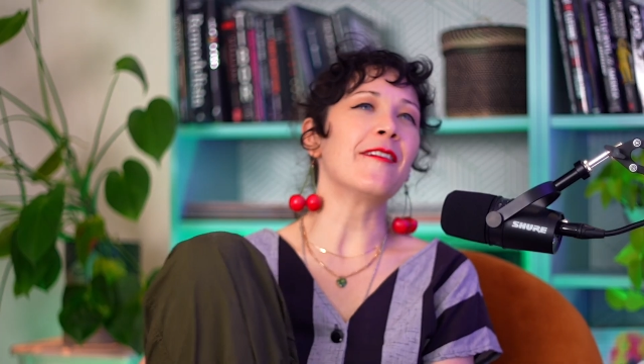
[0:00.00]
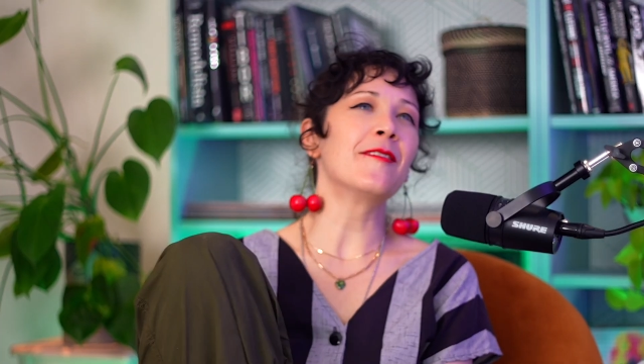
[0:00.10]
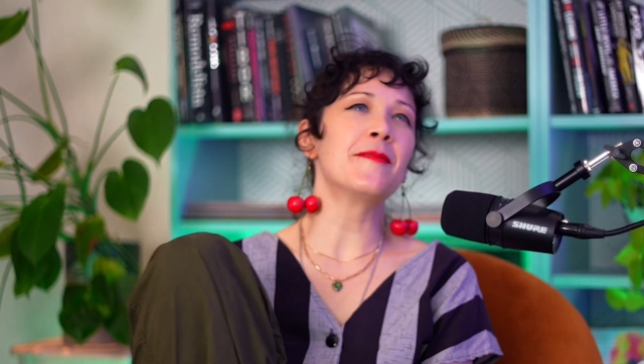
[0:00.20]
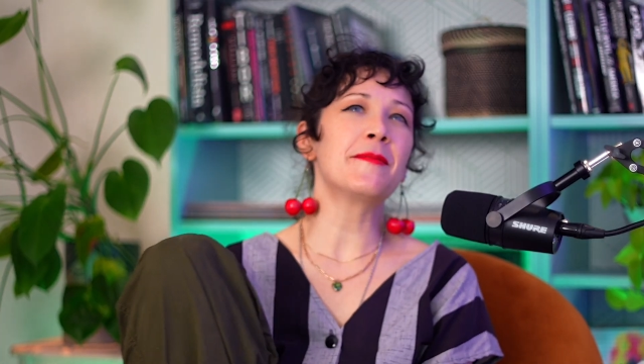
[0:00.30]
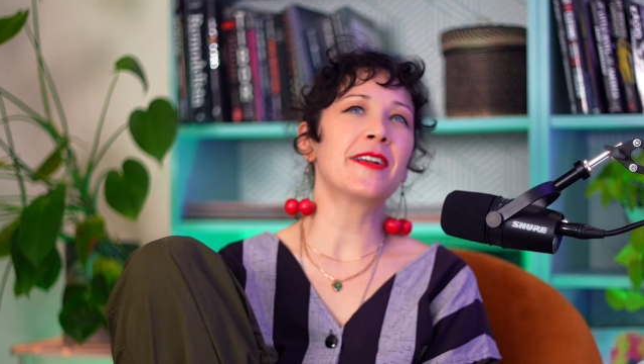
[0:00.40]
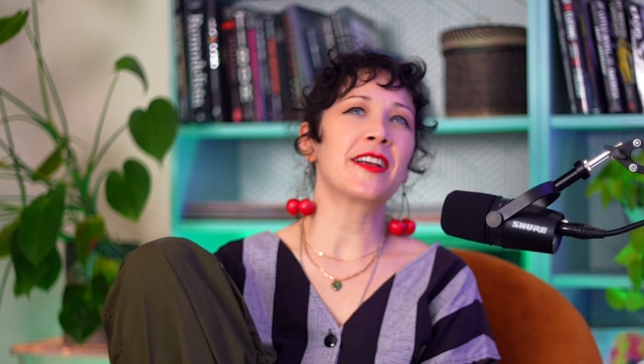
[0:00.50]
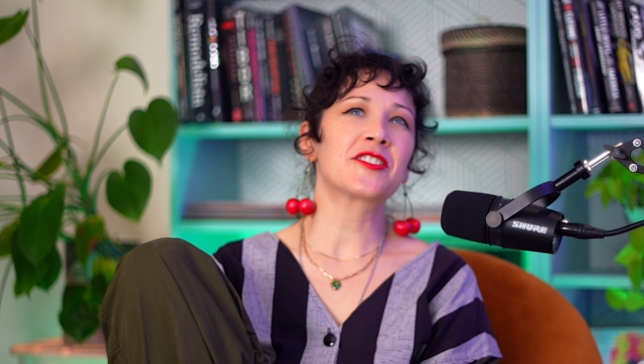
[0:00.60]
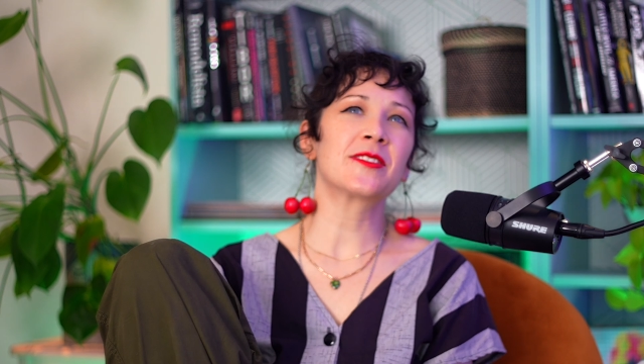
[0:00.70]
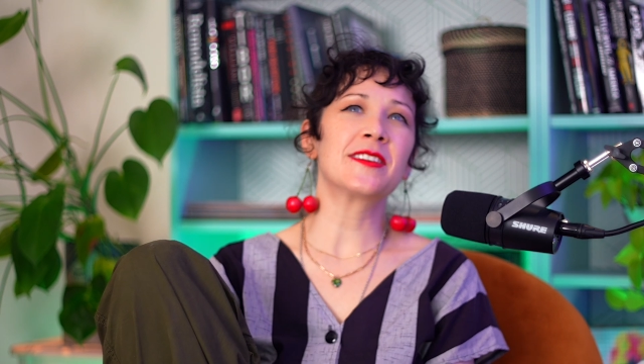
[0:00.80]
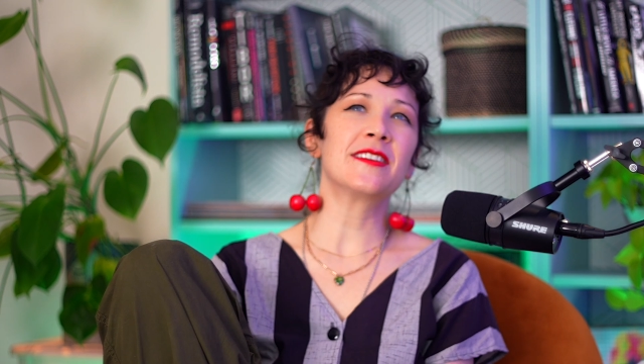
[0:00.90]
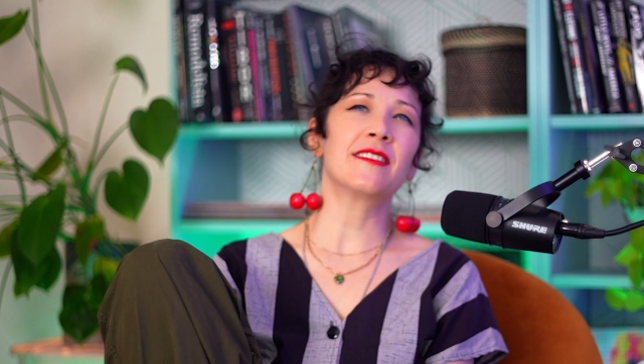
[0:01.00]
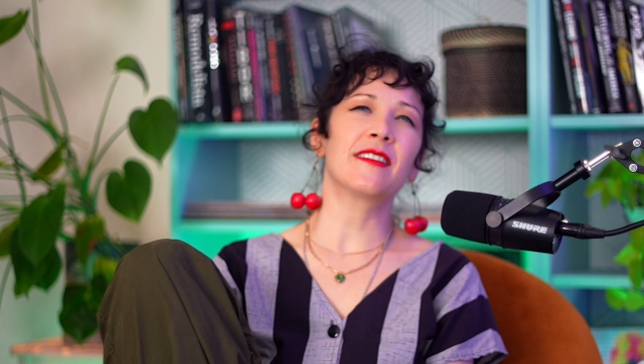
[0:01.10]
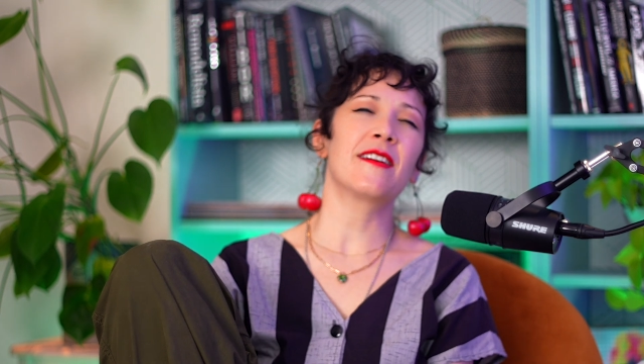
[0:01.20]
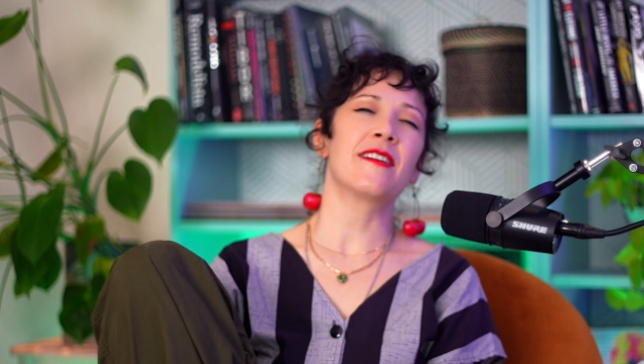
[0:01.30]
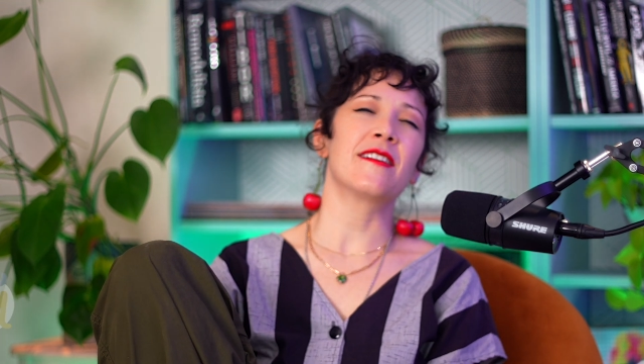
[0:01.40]
I remember actually
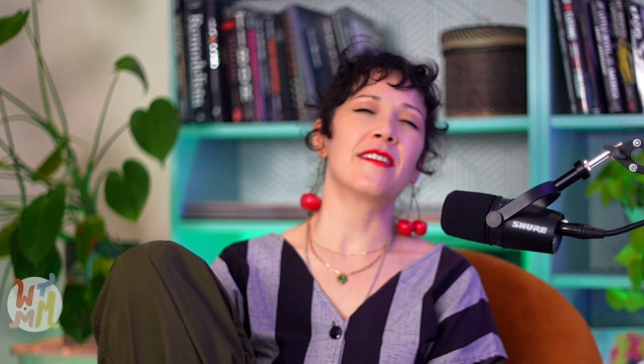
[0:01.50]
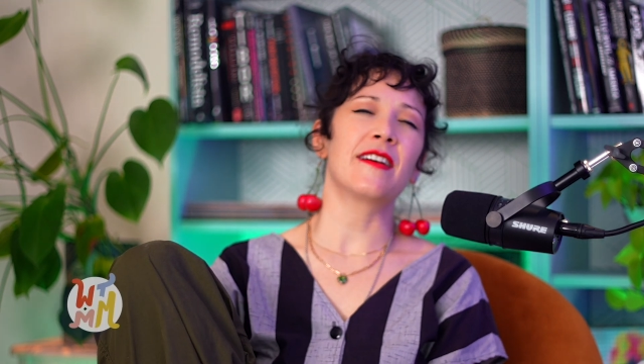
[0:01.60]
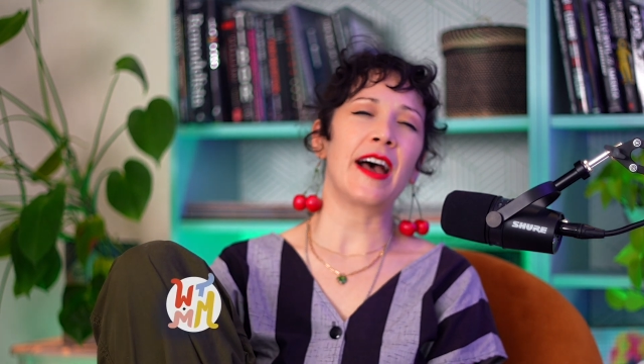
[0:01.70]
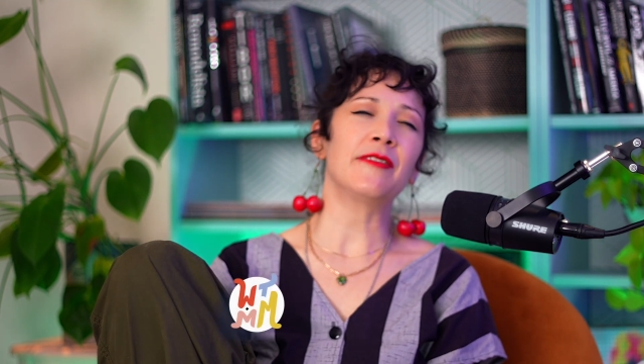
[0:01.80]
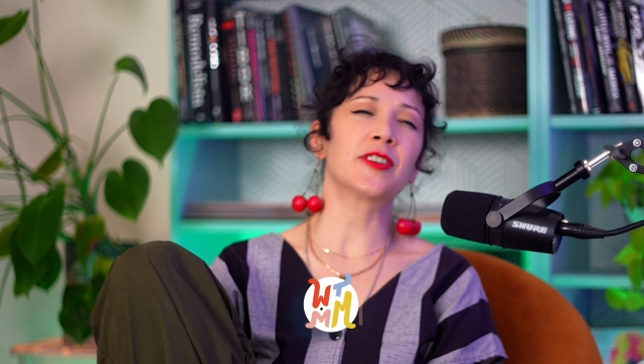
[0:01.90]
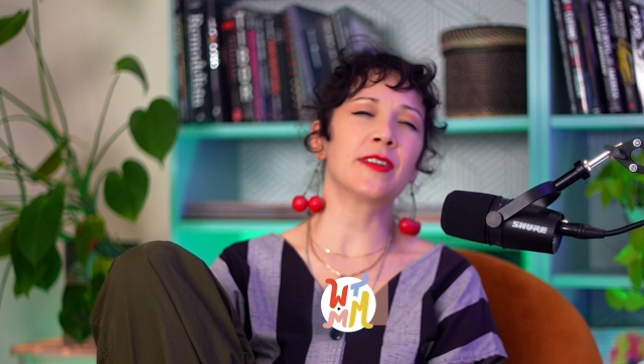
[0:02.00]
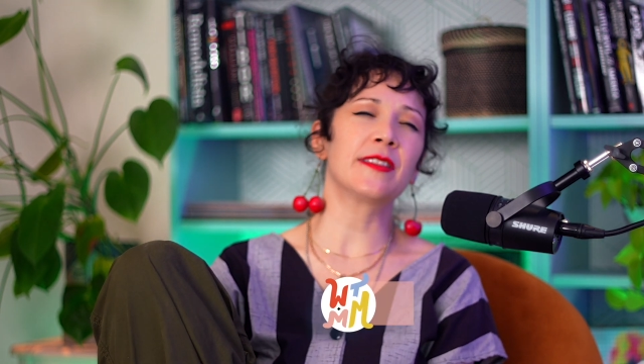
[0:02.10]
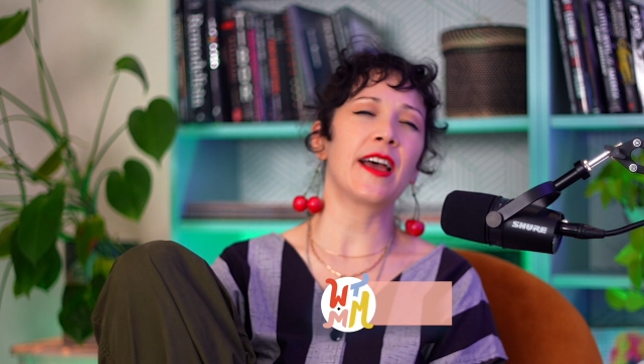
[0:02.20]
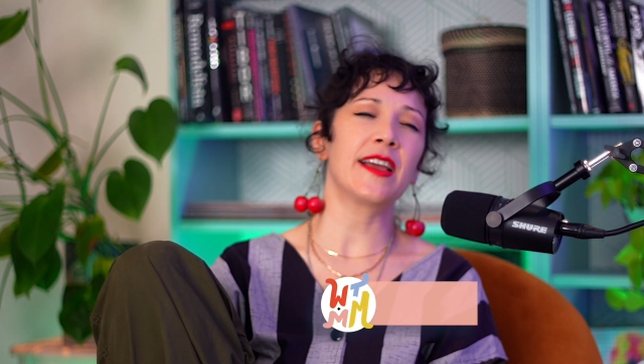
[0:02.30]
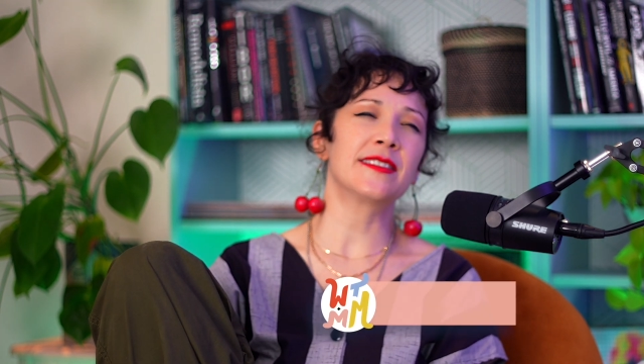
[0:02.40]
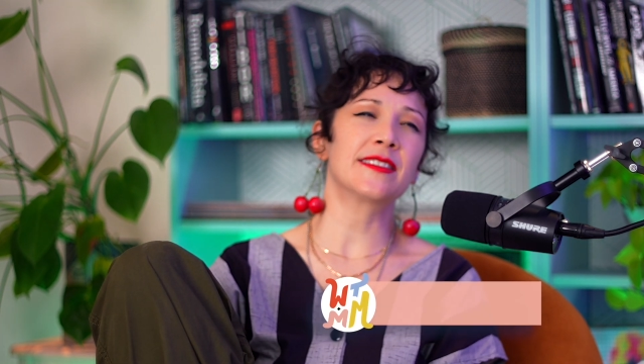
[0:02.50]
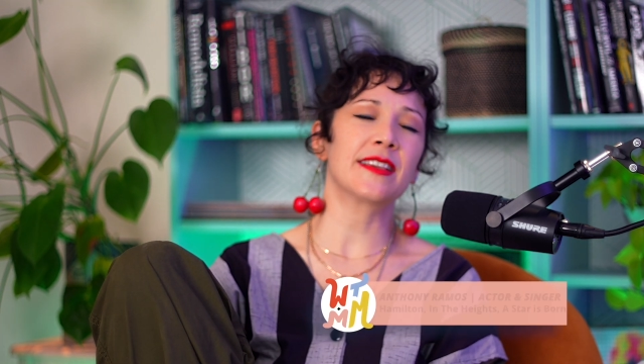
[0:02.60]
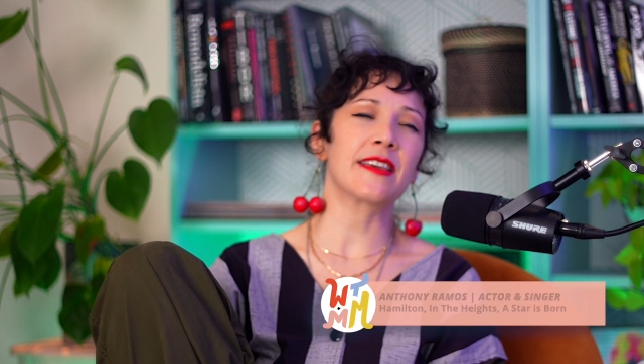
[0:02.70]
uh, after In the Heights,